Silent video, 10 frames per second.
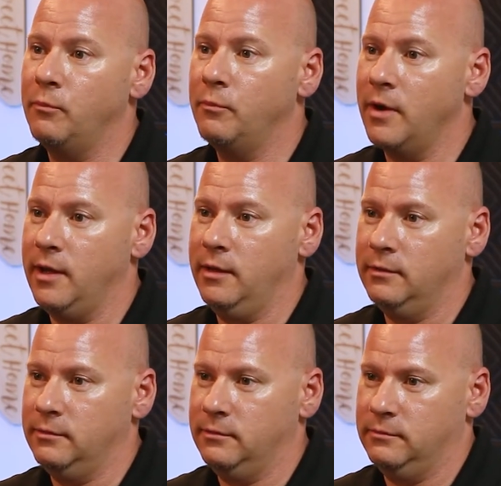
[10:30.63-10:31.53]
But
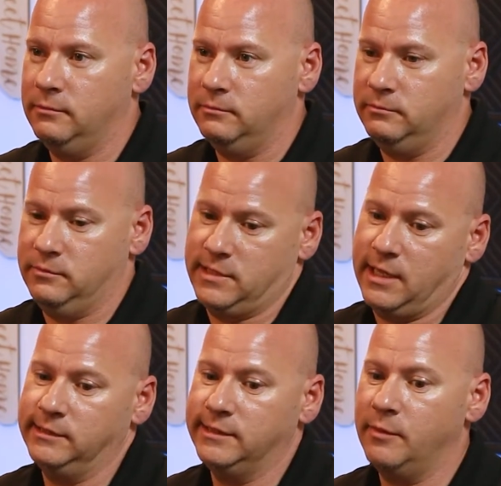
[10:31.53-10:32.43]
take
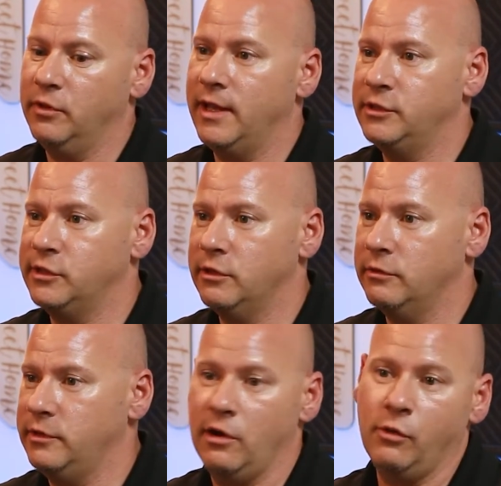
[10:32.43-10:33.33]
example last year,
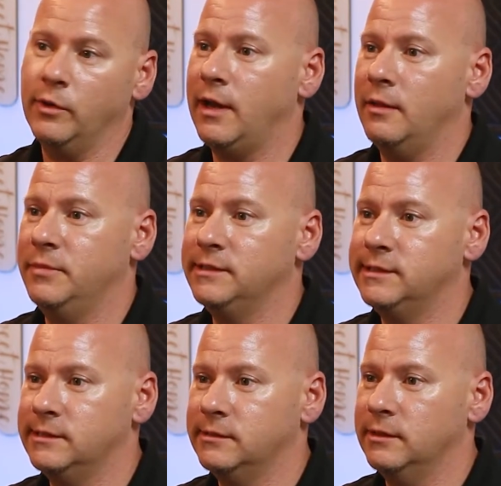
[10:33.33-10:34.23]
they all went out of
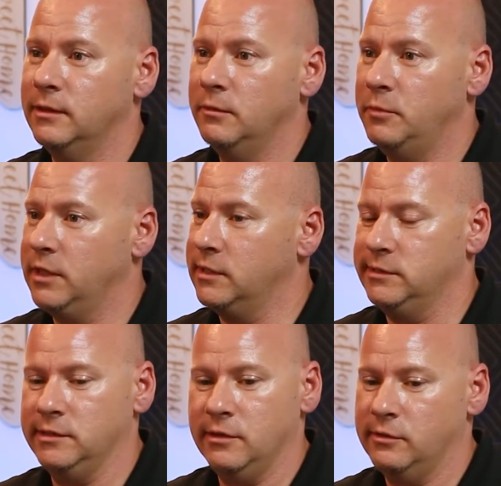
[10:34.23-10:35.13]
business. Yeah. Because
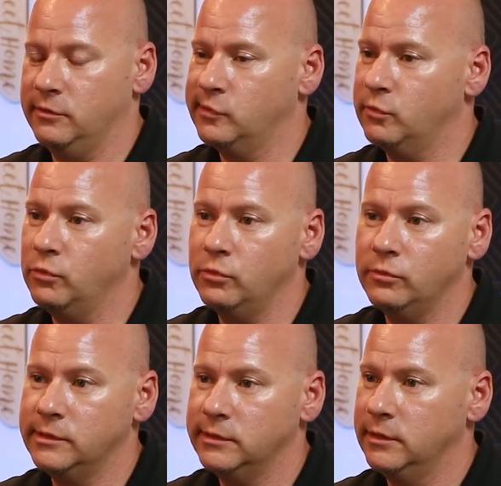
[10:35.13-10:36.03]
none of the
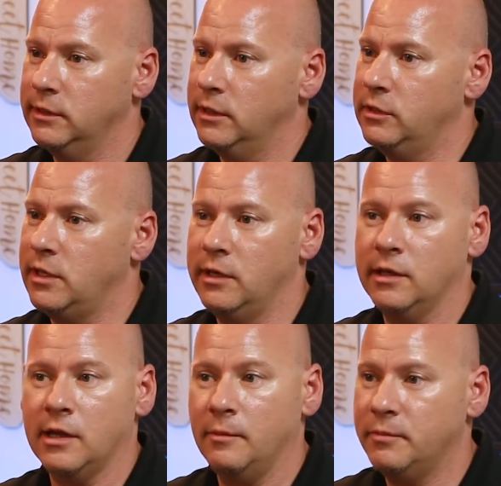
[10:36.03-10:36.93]
schools, none of the
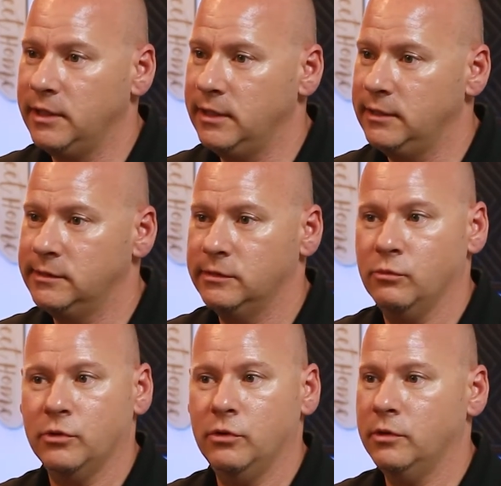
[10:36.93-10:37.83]
companies were
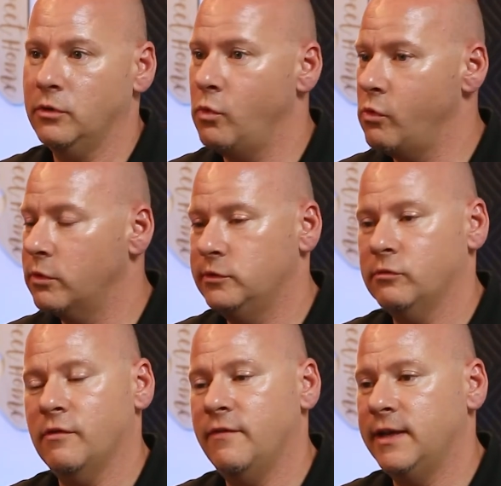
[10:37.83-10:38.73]
doing awards or
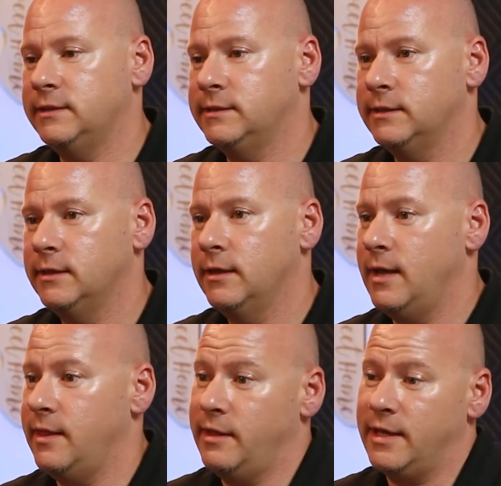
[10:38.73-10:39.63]
events,
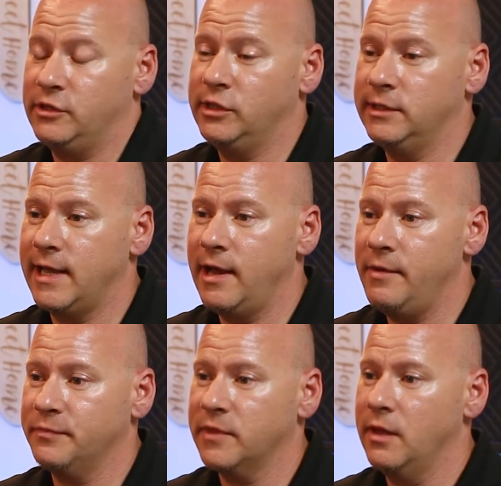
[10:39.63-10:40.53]
and they had to shut
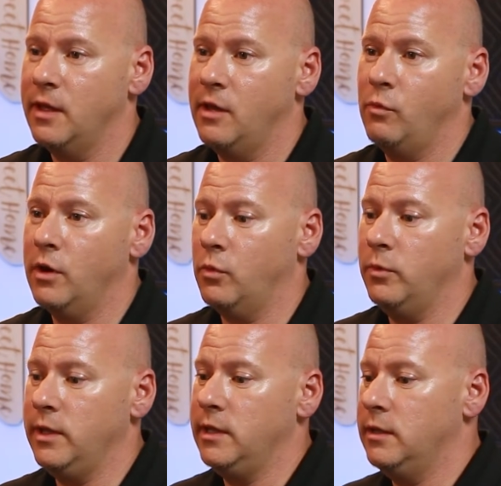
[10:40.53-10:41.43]
down. Yep. Where
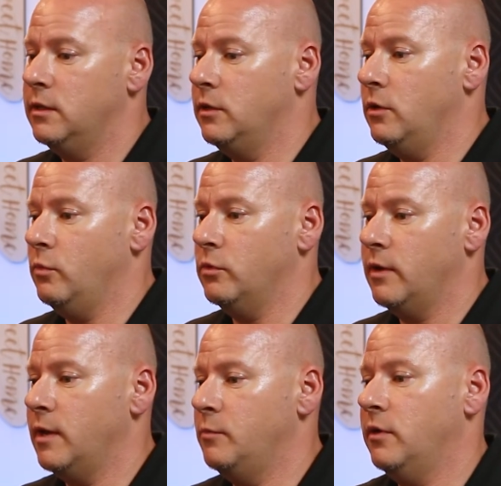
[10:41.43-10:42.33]
we, you know, we were
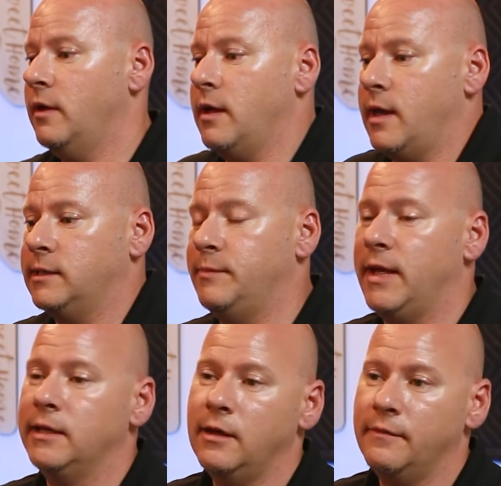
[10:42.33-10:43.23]
able to
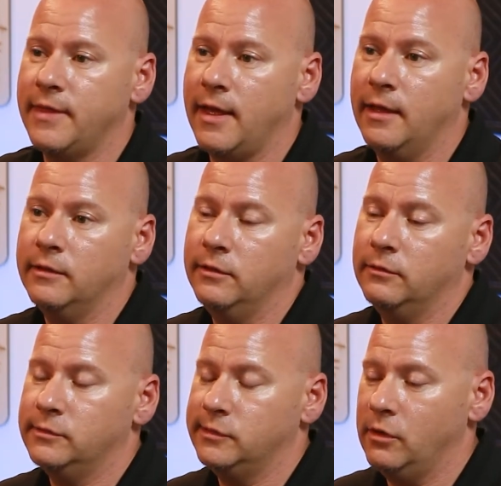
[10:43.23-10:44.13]
expand off that, you know,
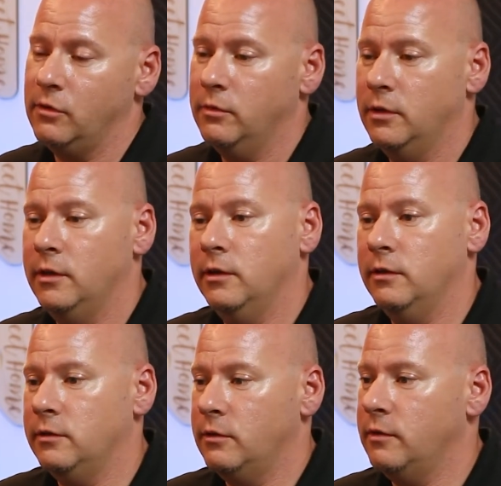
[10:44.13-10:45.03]
so, you
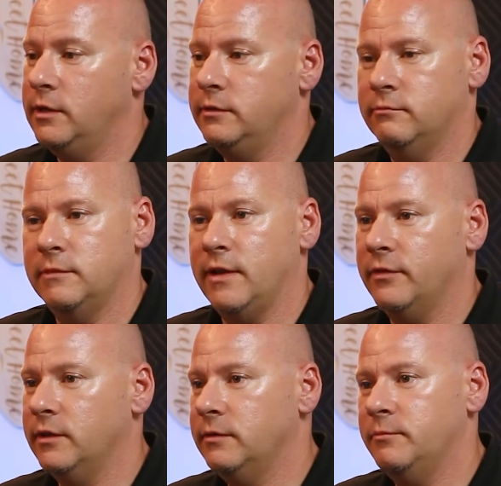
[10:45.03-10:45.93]
know, it
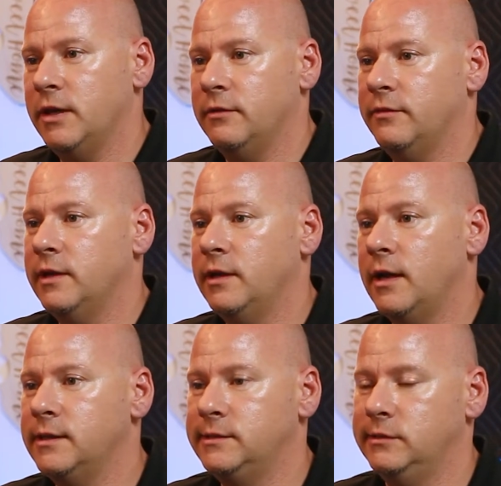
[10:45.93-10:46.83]
definitely benefited
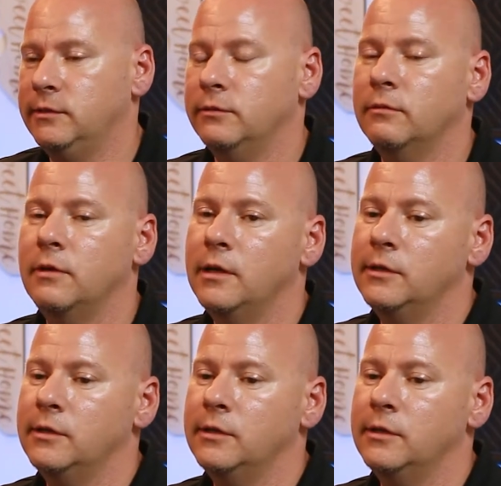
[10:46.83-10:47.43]
us, you know. Mm-hmm.